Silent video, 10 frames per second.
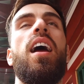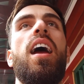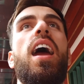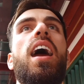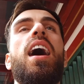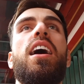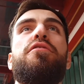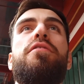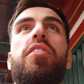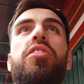and I
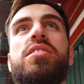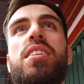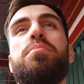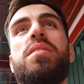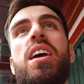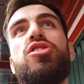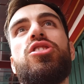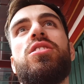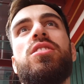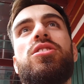felt the
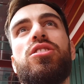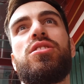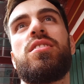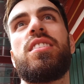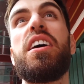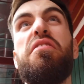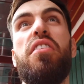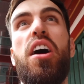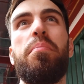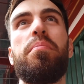temptation to just give
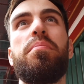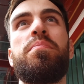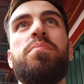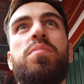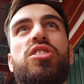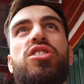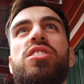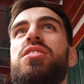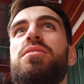up, to just,